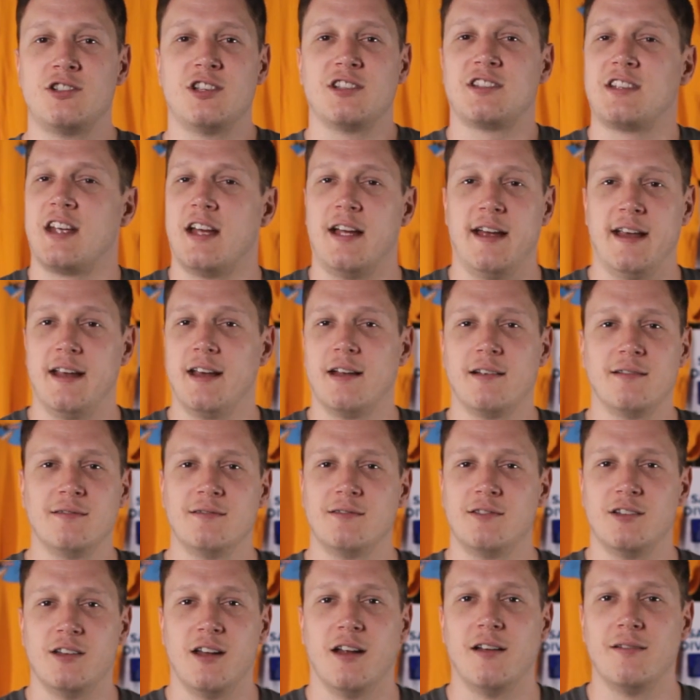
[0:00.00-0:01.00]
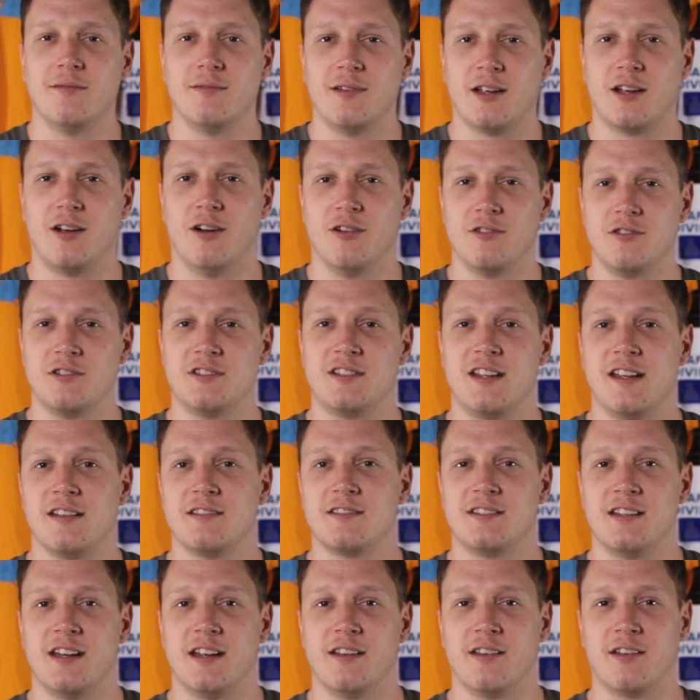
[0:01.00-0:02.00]
Just kidding, they can't use the
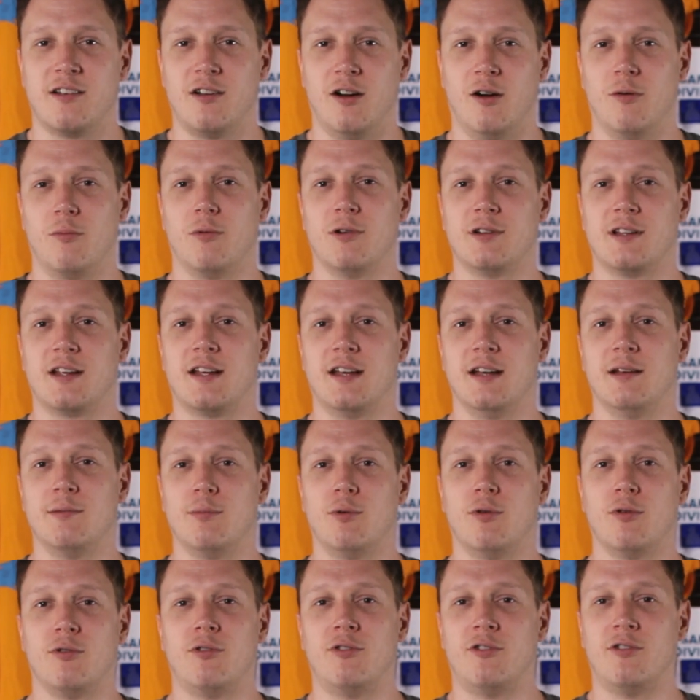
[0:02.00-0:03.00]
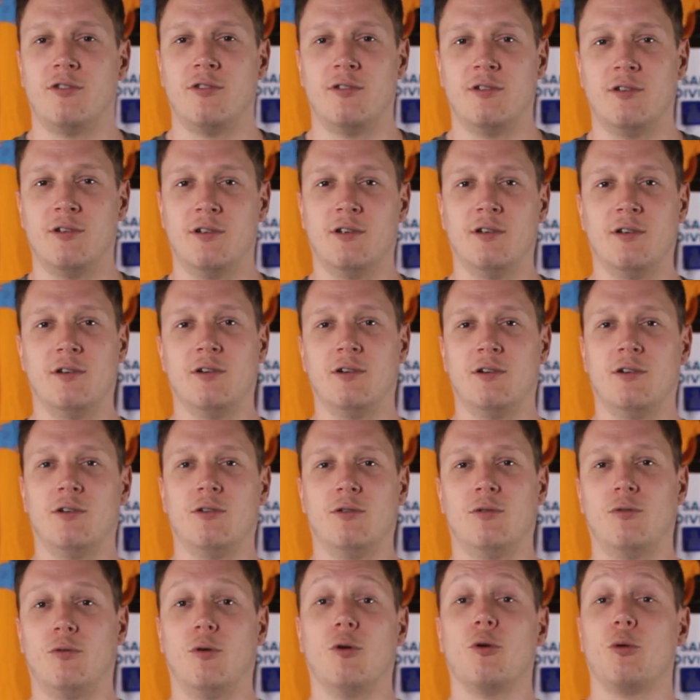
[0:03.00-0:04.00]
internet, they can't work the keyboards.
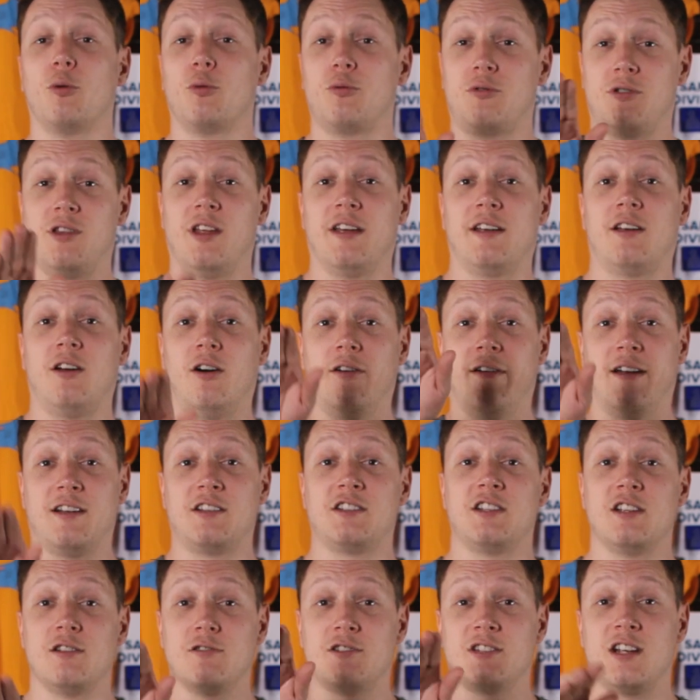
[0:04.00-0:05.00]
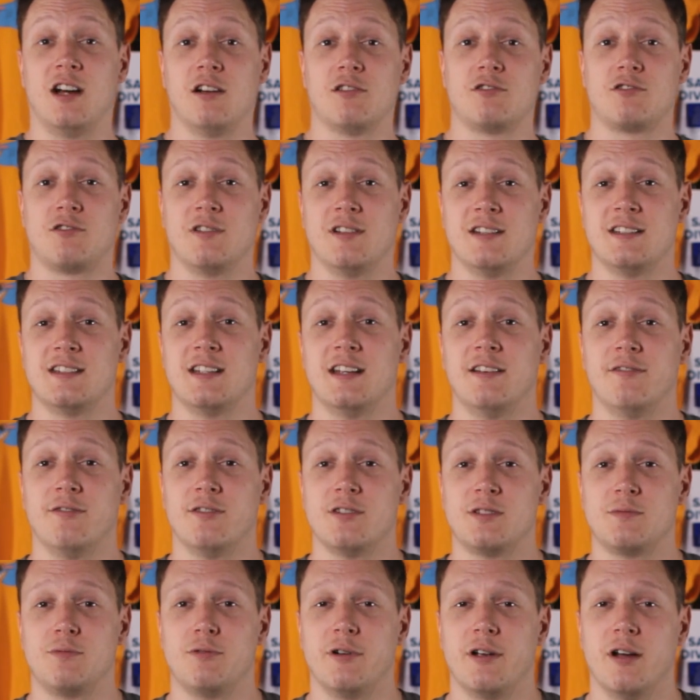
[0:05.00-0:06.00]
Or they can't actually use touchscreens
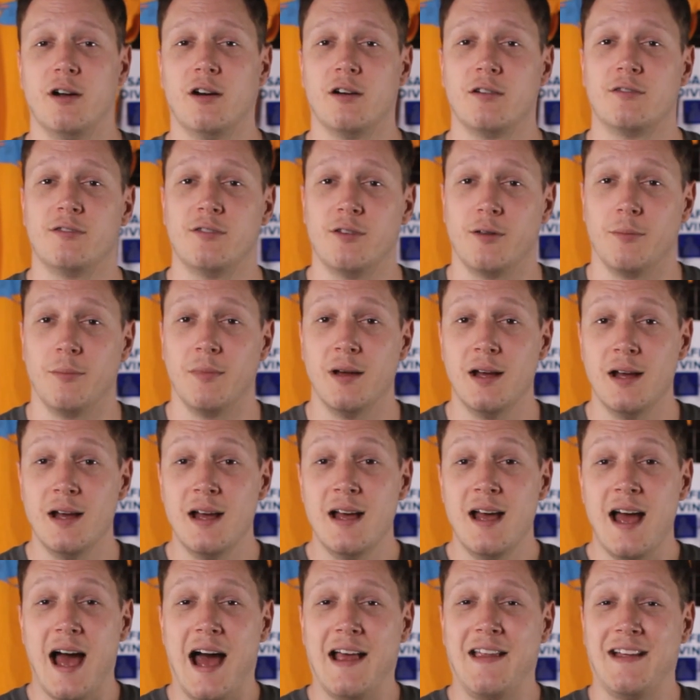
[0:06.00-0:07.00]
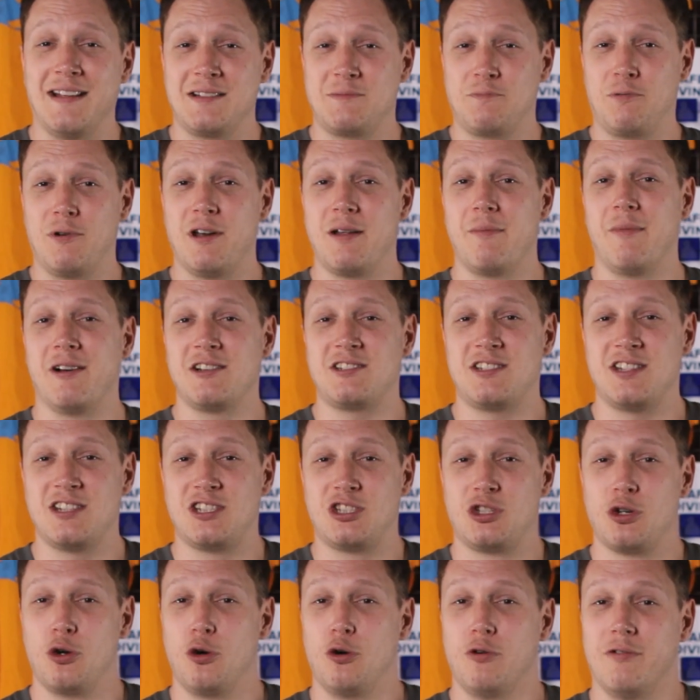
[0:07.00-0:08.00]
either, it's pretty hard for them. And that's pretty much the
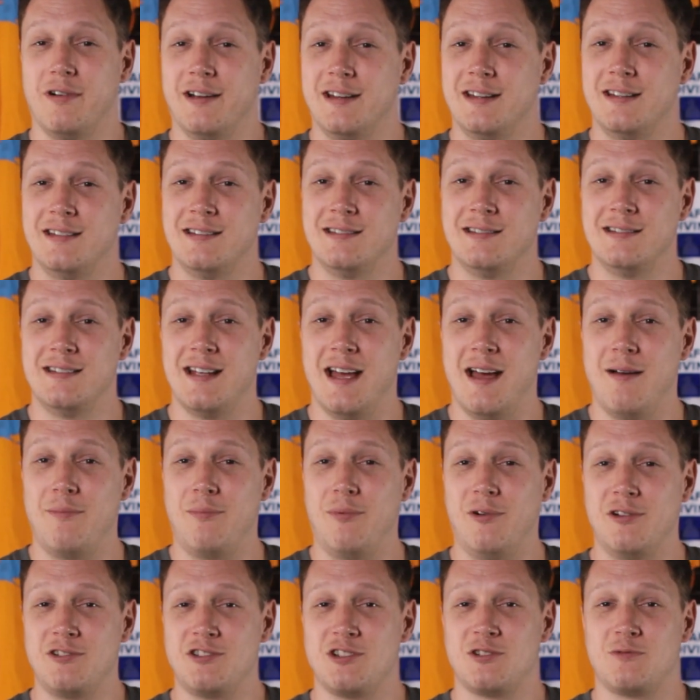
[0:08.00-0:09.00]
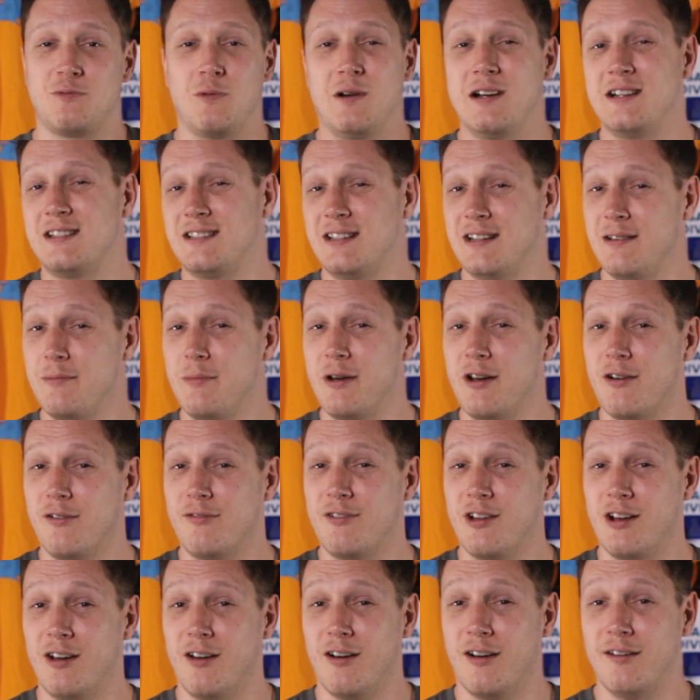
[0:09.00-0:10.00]
story. Yep, I just wasted a minute
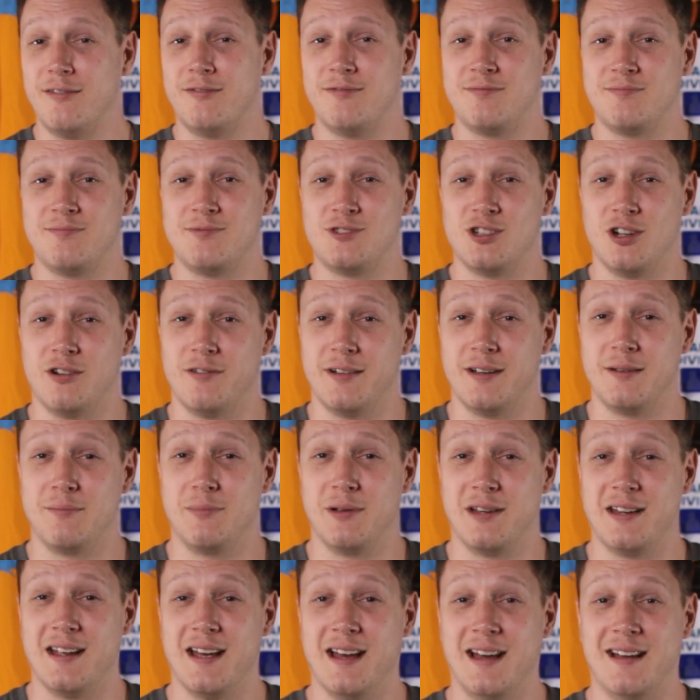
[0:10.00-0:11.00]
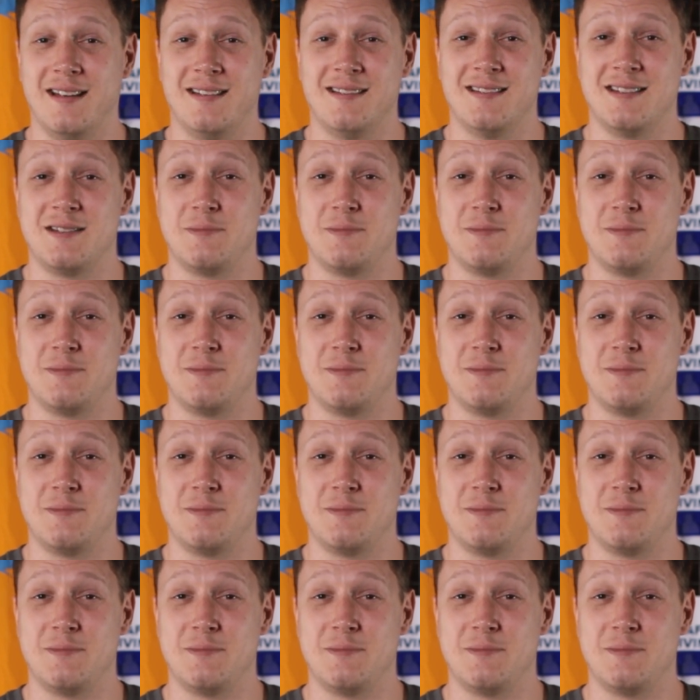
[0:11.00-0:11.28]
of your life, sorry, but